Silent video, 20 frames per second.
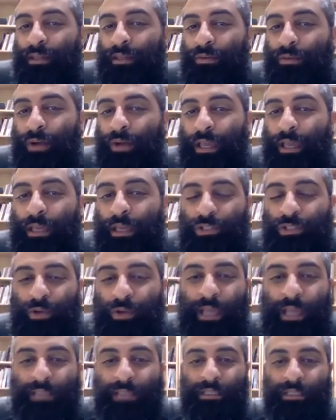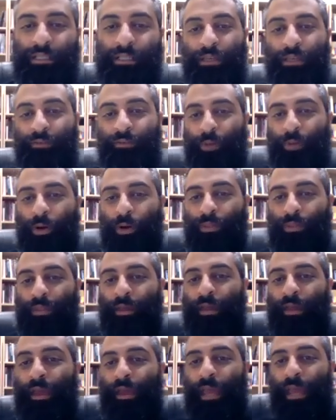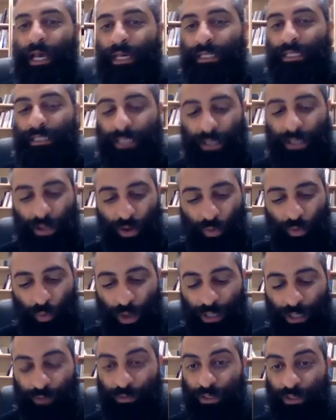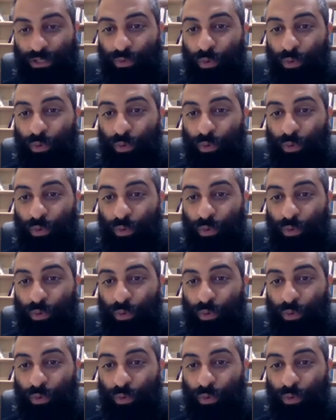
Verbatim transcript: right, trying to live both as one of this